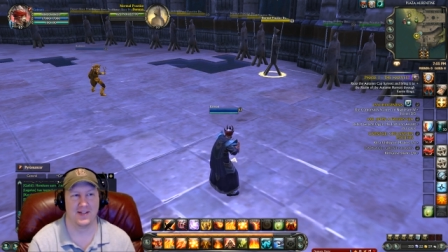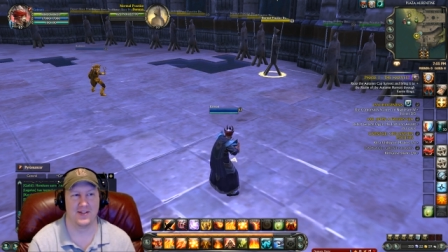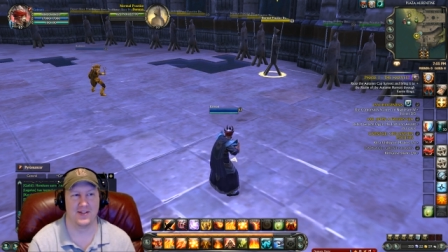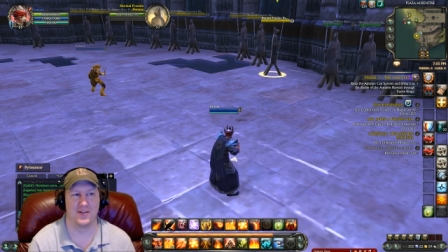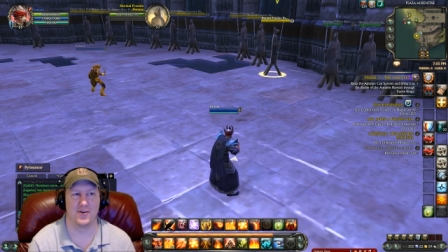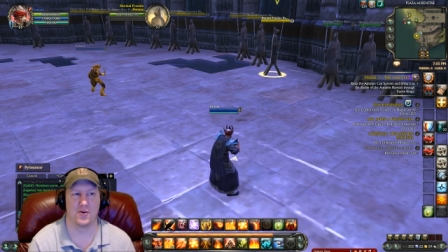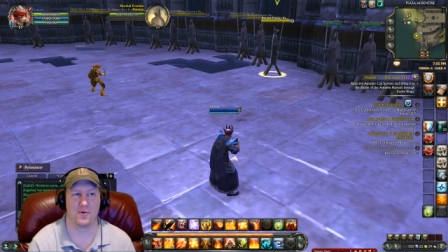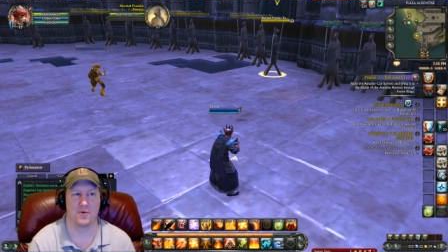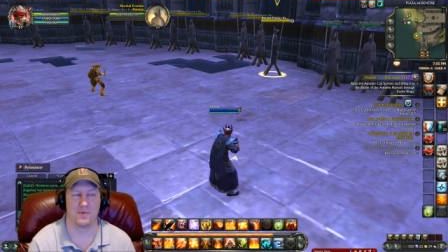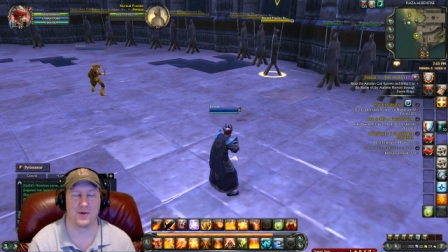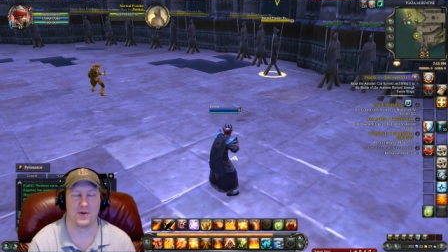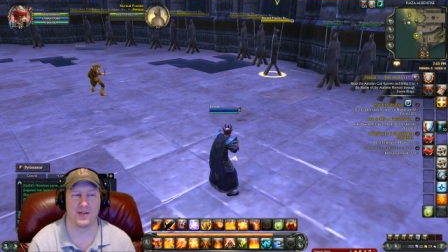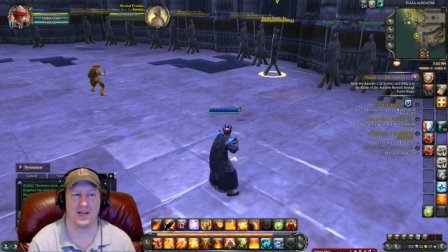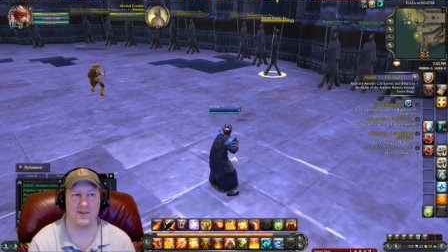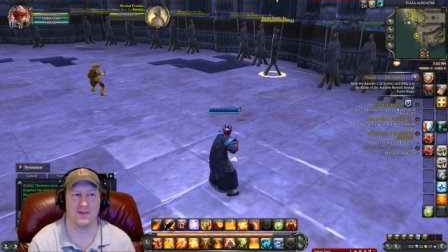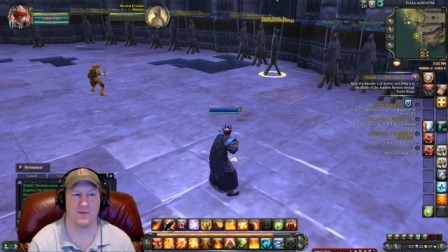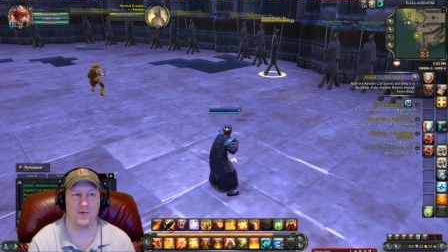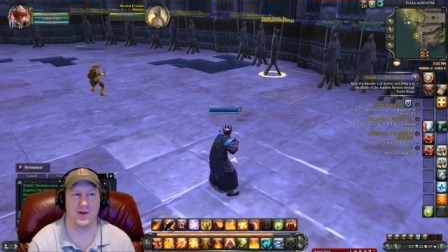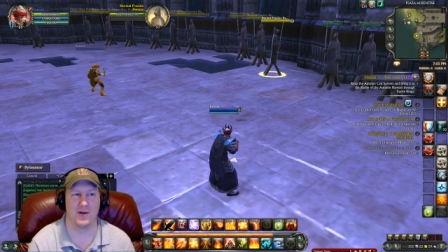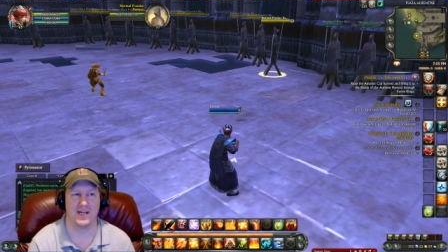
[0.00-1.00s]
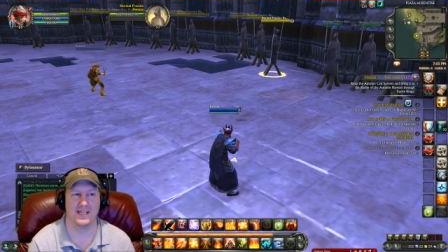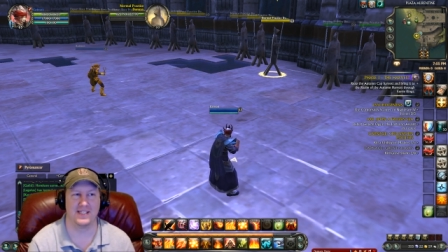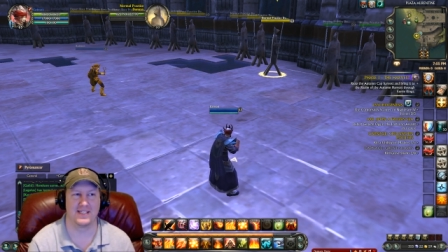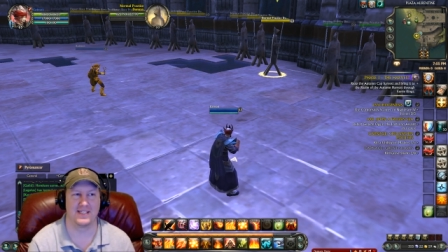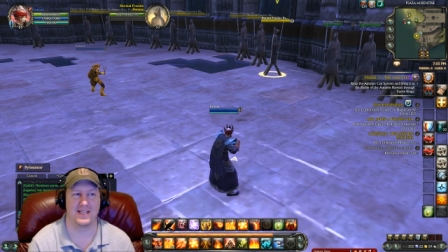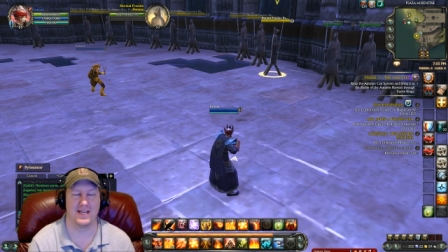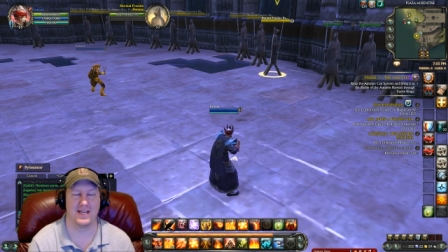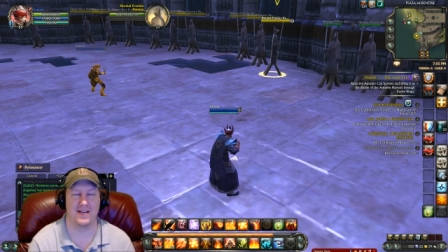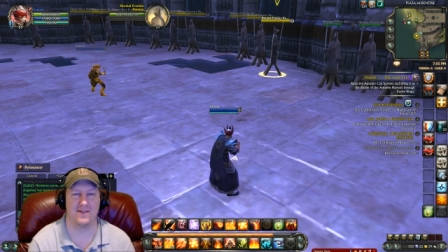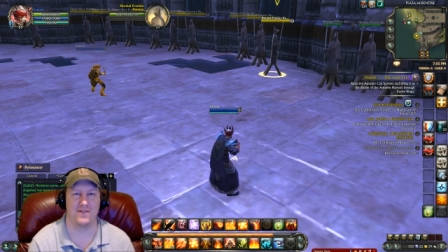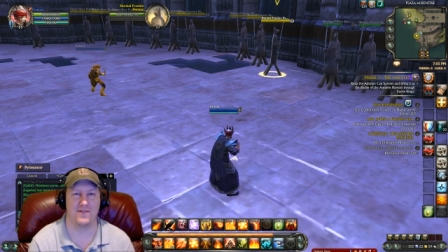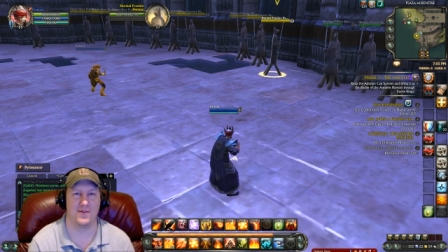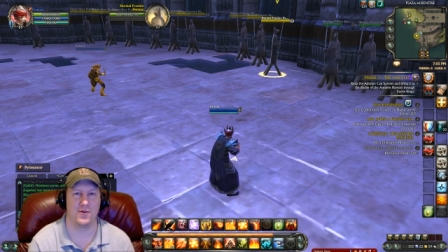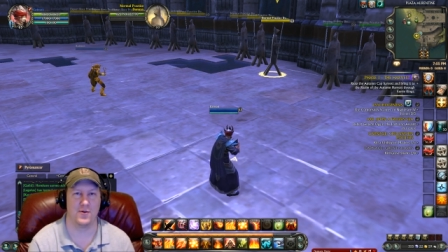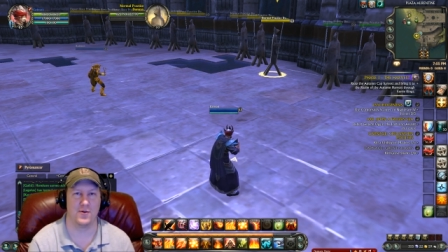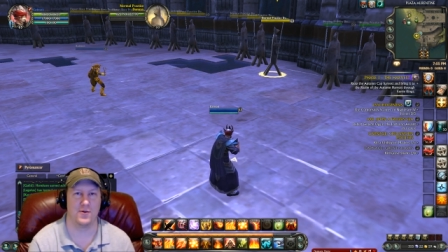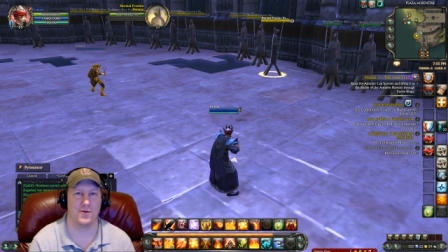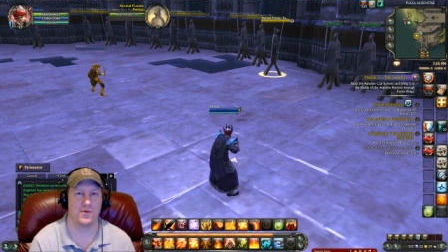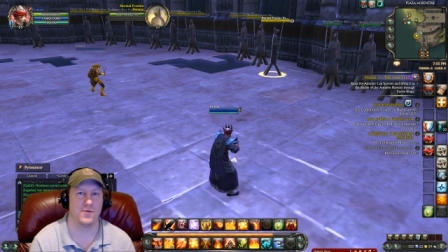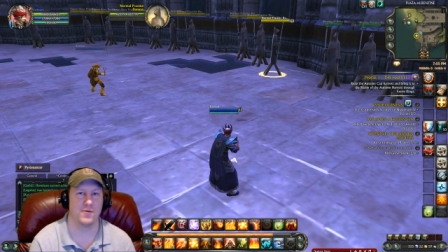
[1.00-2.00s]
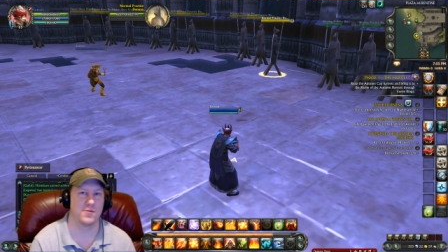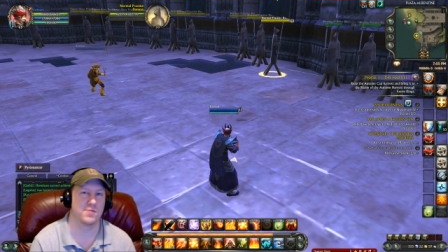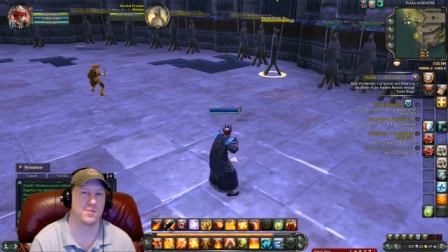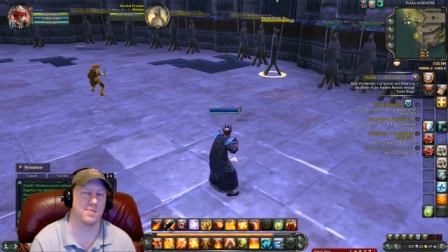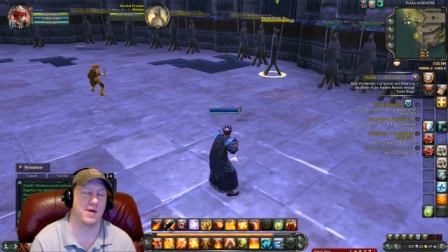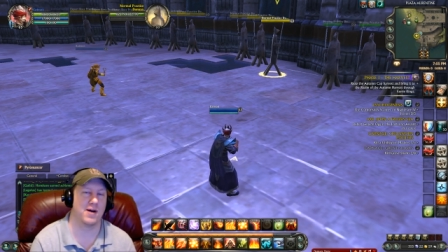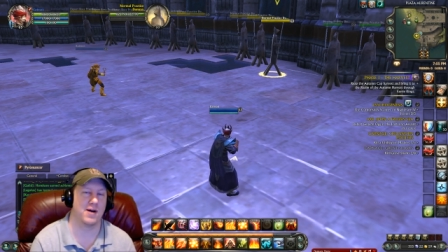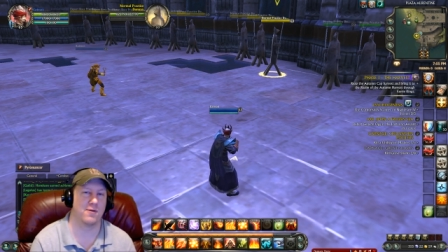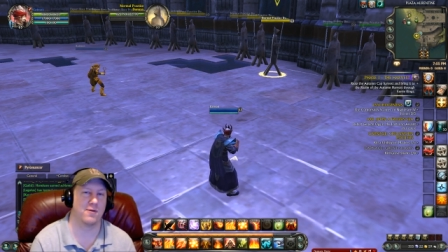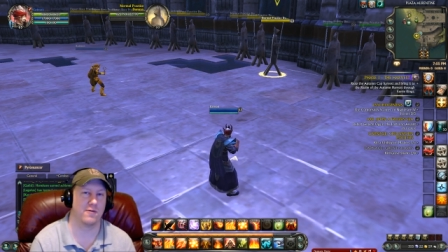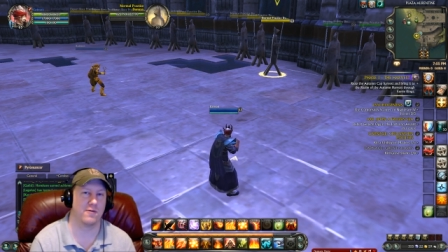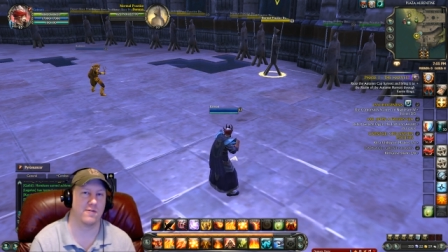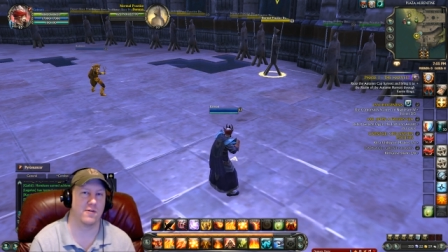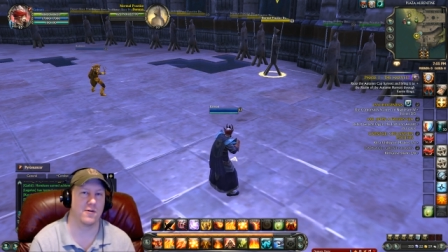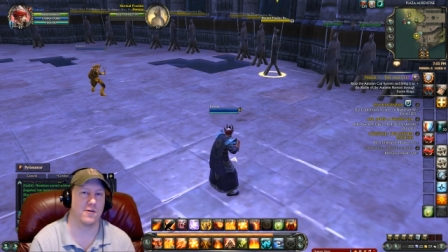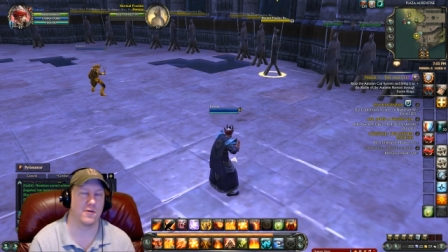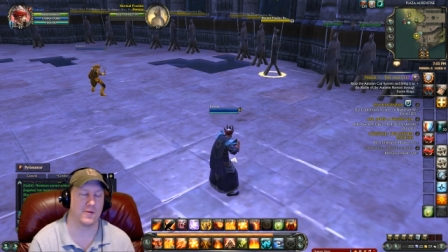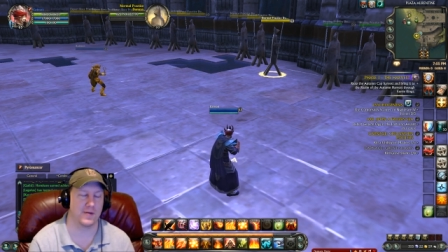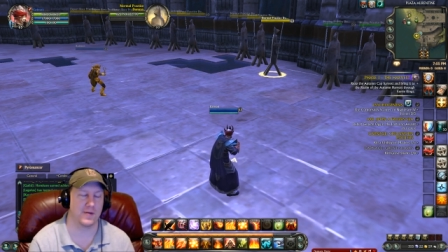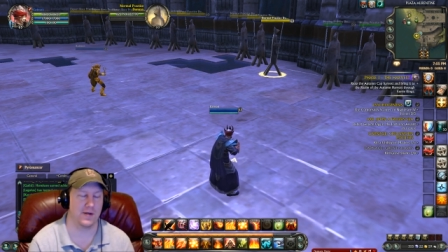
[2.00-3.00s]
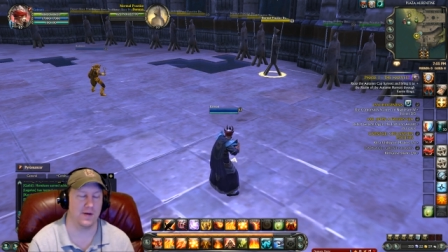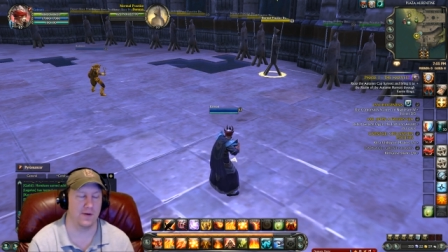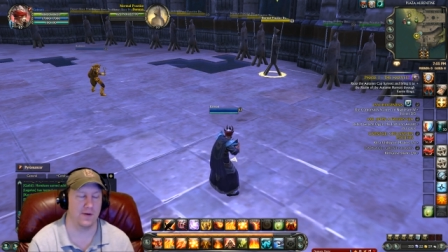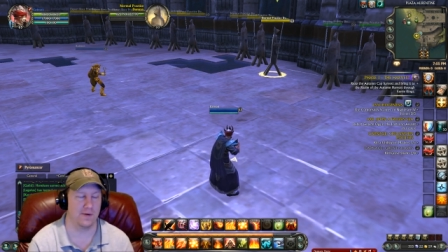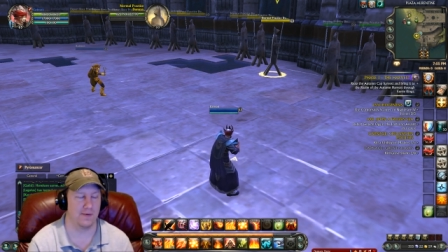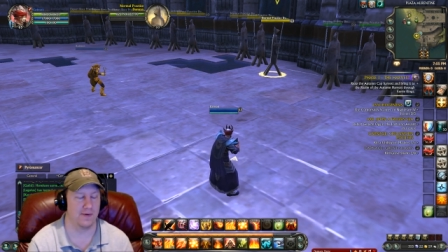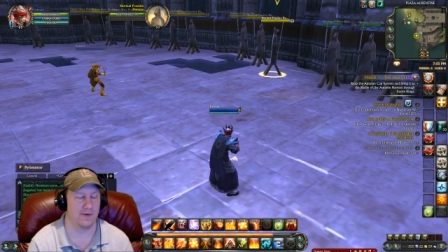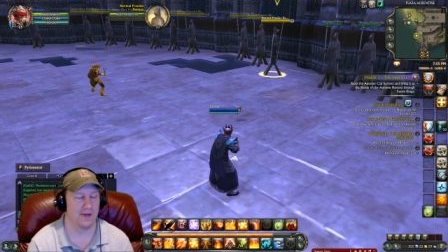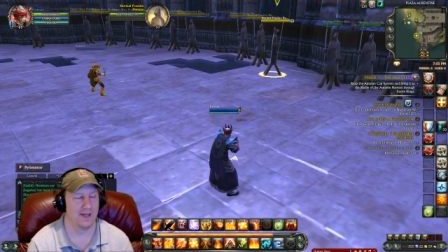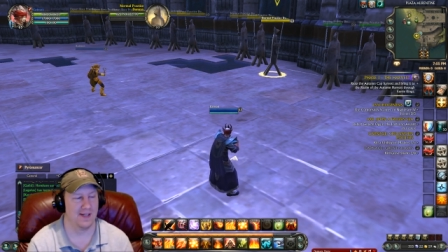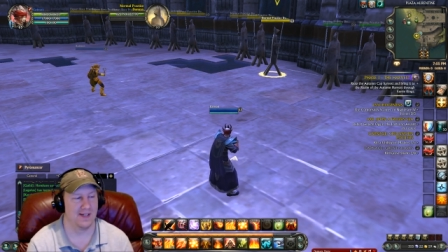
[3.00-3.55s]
normal giveaways if you use my referral code.